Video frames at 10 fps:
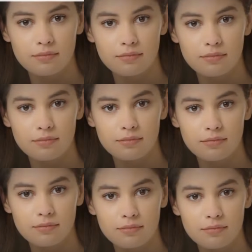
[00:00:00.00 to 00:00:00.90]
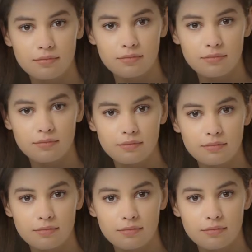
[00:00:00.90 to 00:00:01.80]

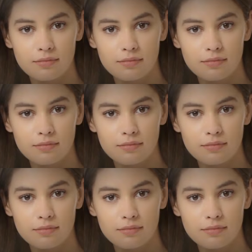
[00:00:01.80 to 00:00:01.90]
(silence)